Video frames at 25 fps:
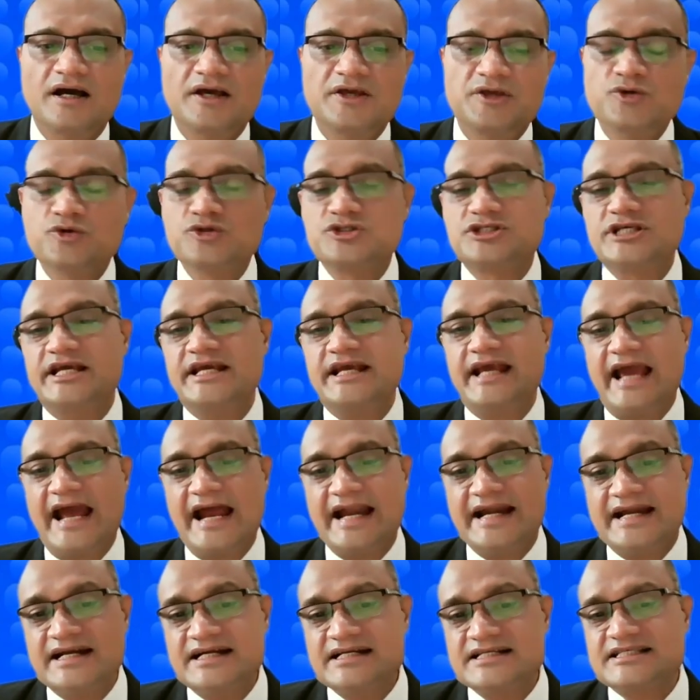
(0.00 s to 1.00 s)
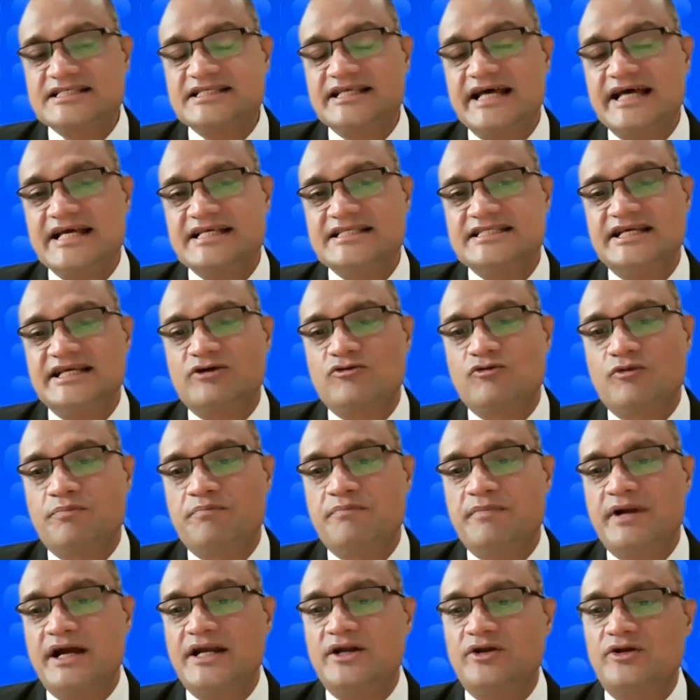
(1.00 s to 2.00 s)
using adult size
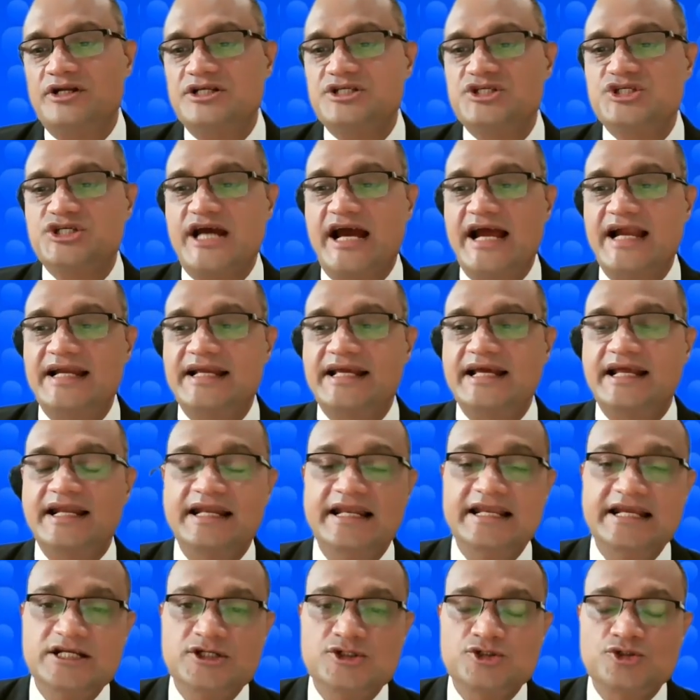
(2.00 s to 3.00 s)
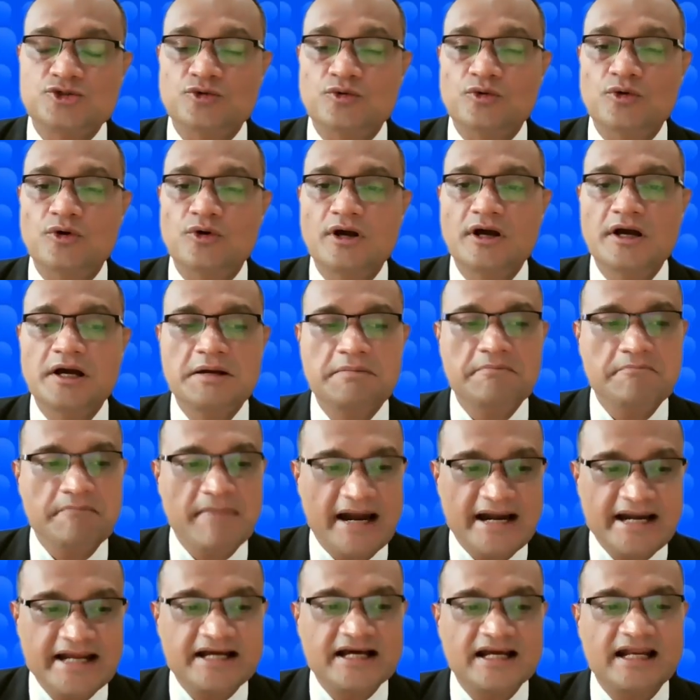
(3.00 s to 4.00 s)
equipment on a child can lead to
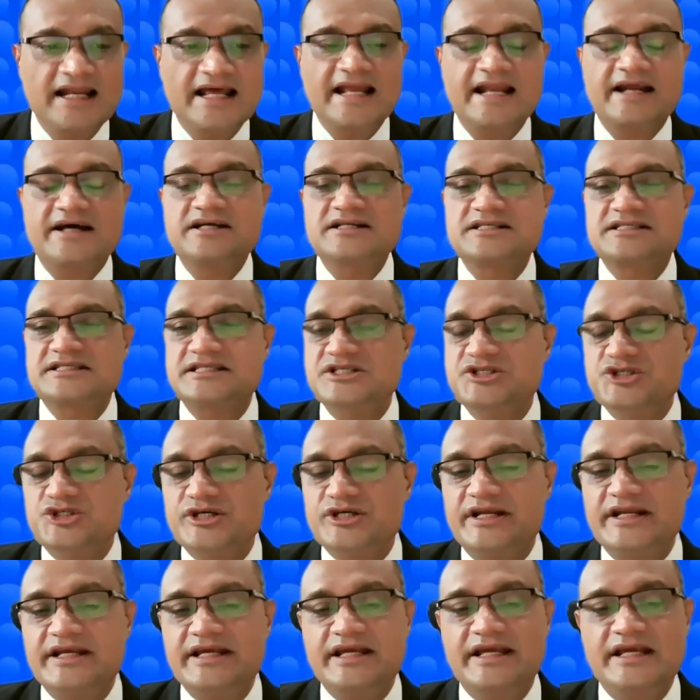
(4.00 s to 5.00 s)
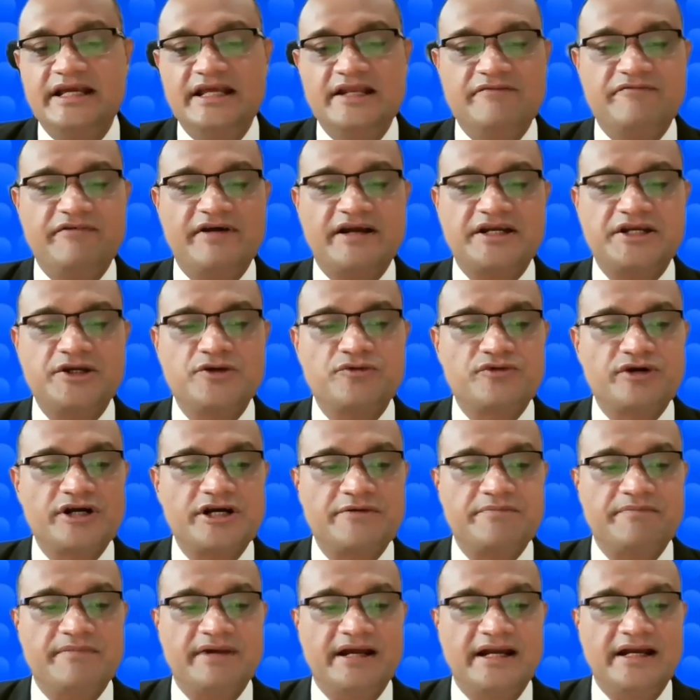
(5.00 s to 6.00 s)
medical errors, injury, ineffective
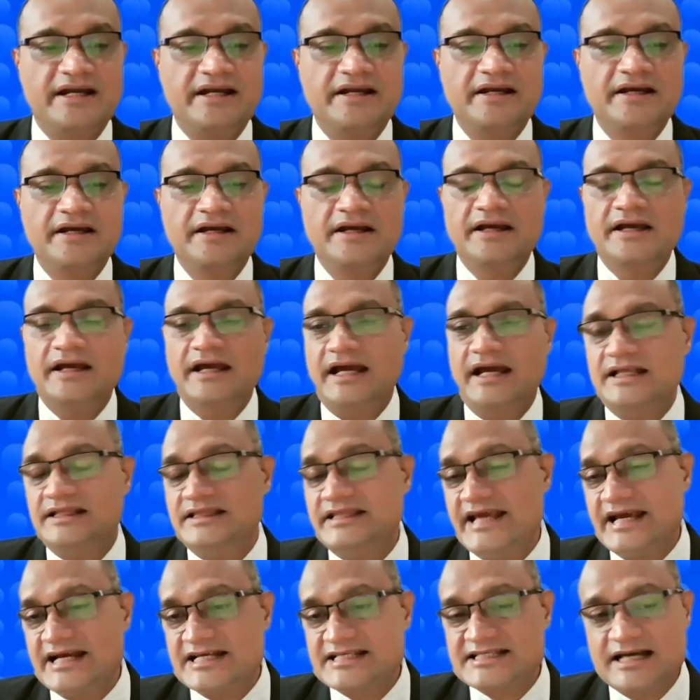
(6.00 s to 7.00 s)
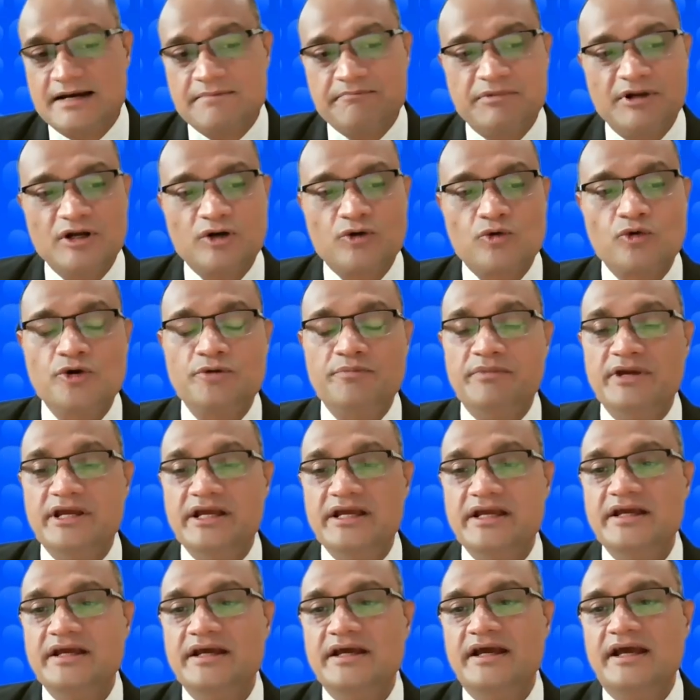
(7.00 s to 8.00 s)
treatment. And the example could
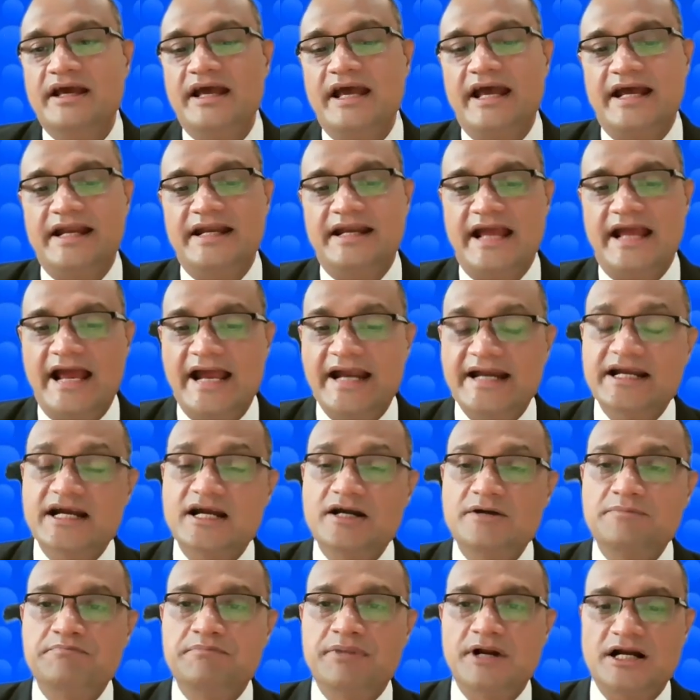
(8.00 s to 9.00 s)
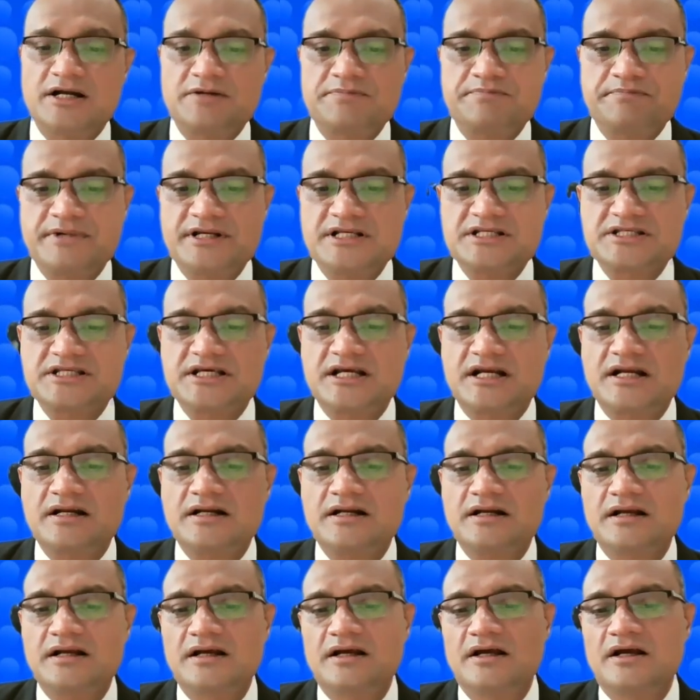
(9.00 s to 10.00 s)
be an adult blood
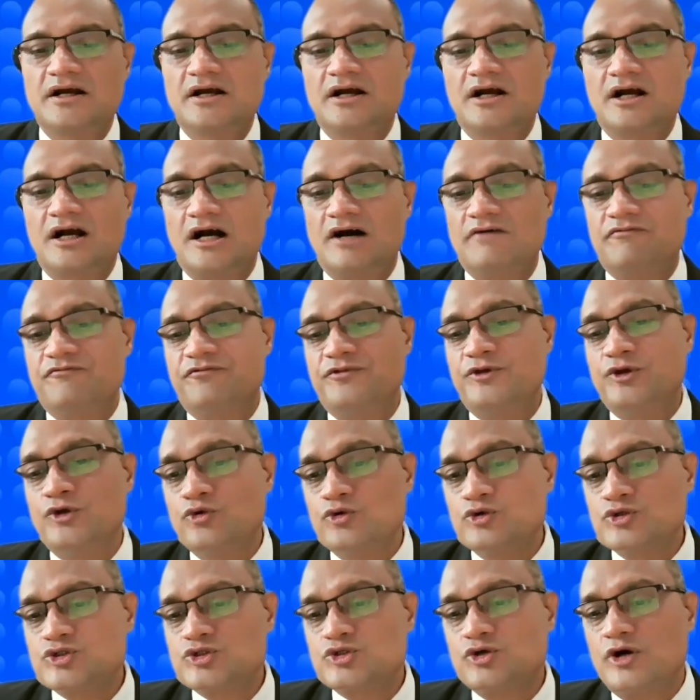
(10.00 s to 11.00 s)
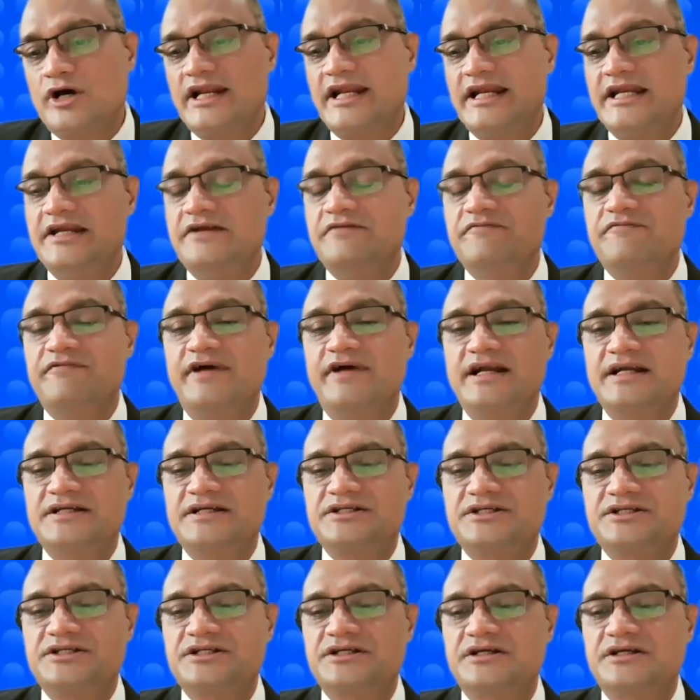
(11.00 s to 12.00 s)
pressure cuff used on an infant